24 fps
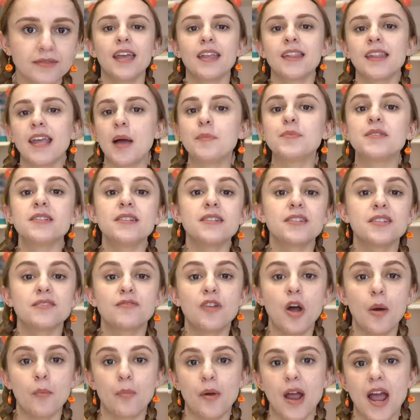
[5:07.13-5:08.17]
In the absence of
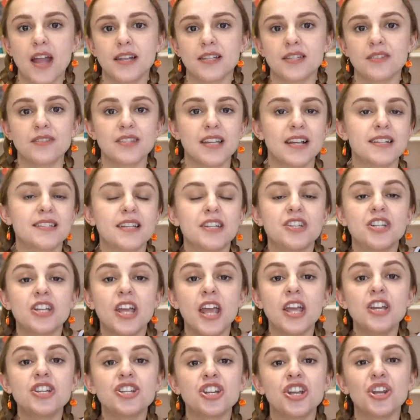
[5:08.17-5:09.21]
comprehensive sex
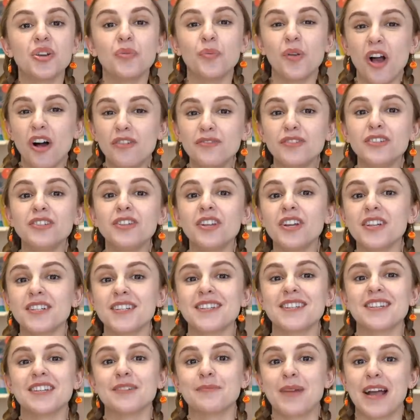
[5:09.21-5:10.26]
education, we often look
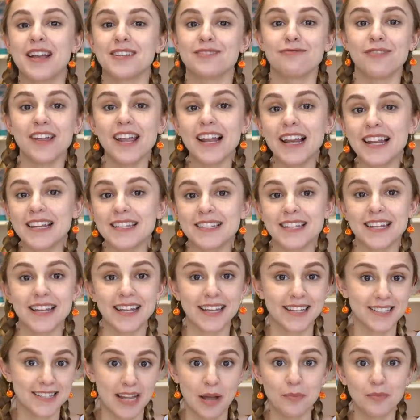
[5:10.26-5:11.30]
to them as realistic
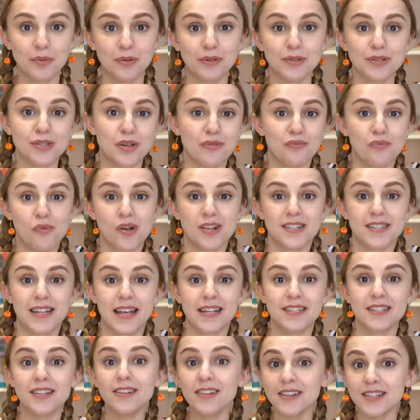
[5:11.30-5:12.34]
examples of what
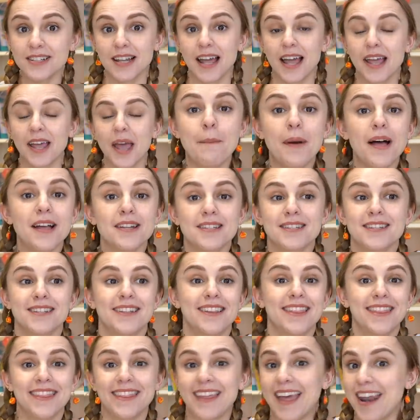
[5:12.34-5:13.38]
sex looks like, but
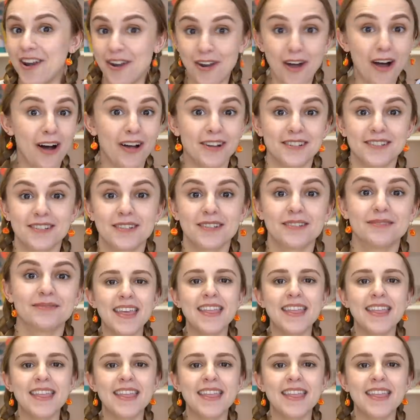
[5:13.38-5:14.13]
they're not.